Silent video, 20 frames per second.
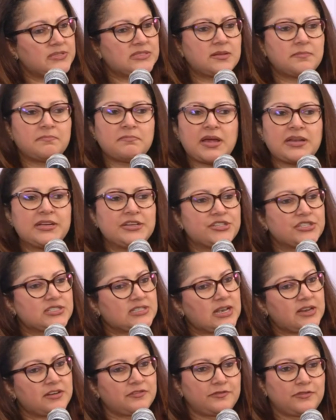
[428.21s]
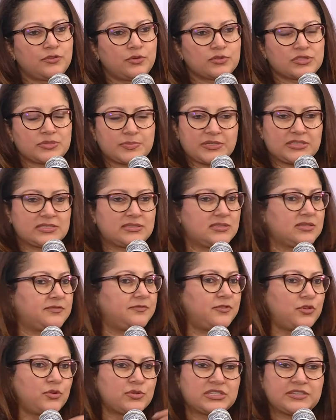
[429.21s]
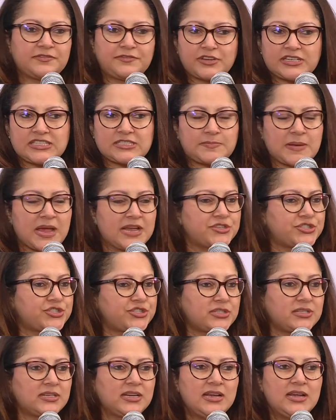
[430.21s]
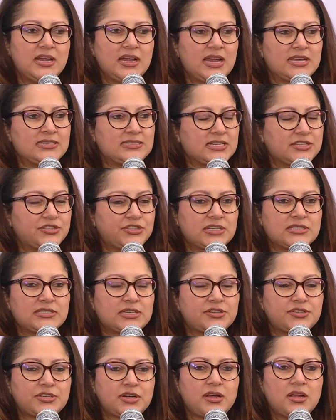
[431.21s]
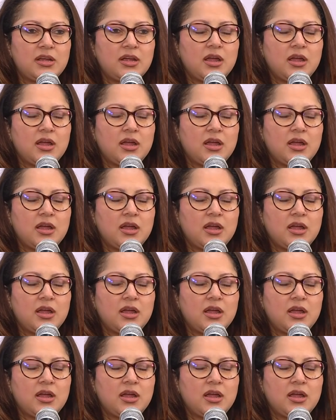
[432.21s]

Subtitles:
the money just kind of flows because it flows in for expansion, etc., etc.